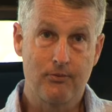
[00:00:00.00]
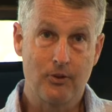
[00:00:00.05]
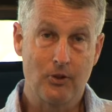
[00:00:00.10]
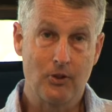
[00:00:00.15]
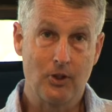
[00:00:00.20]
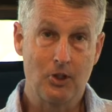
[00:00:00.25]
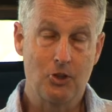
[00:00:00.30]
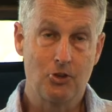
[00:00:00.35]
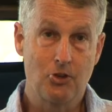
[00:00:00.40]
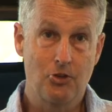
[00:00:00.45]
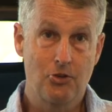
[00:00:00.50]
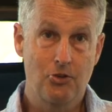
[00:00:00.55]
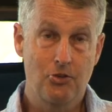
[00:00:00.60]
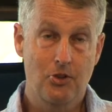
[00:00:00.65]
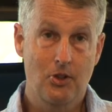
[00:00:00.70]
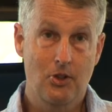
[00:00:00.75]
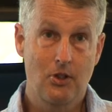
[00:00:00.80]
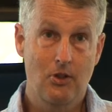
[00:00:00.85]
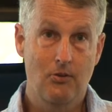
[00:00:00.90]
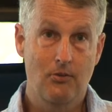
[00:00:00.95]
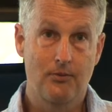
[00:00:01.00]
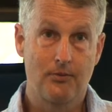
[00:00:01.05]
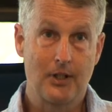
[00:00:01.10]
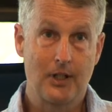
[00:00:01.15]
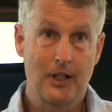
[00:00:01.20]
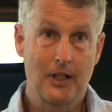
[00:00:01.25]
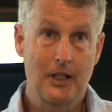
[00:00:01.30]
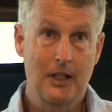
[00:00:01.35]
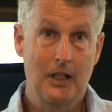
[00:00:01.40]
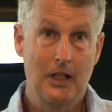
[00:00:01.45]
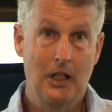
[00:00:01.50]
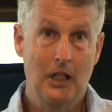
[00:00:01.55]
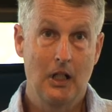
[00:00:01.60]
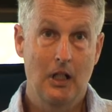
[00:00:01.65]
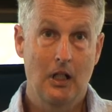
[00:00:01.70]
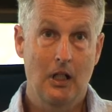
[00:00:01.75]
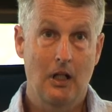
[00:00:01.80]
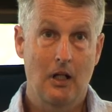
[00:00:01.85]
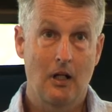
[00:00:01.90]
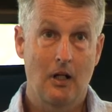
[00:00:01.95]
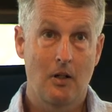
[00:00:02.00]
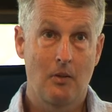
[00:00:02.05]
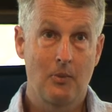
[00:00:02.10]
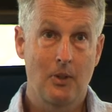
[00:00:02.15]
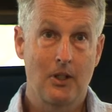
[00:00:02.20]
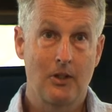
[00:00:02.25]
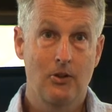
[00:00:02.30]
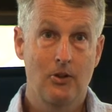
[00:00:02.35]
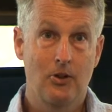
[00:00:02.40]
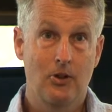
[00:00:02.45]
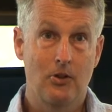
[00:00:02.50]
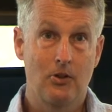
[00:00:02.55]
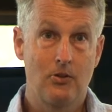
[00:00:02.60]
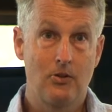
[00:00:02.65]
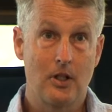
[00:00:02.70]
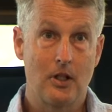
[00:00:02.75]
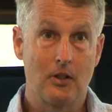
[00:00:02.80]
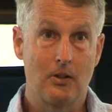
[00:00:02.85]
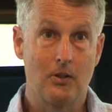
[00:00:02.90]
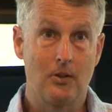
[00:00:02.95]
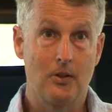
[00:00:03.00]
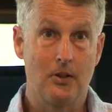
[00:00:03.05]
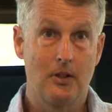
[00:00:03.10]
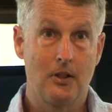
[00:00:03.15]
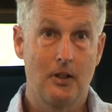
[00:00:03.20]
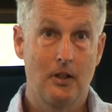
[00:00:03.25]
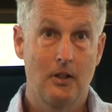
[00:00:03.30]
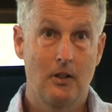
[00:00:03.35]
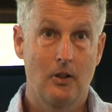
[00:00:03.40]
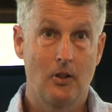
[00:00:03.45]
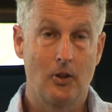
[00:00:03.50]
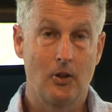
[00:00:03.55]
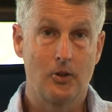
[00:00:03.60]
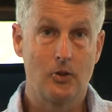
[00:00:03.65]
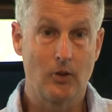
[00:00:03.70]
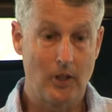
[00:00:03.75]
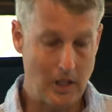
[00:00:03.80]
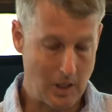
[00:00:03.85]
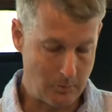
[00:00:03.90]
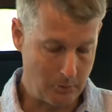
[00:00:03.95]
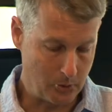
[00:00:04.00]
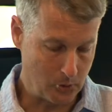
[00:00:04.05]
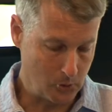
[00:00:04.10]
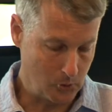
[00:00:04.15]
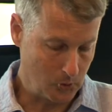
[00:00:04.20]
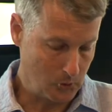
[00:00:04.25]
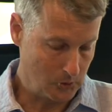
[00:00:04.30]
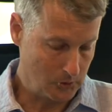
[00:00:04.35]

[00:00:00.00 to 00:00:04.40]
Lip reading: you're interested, it's free, and you can download it on your Apple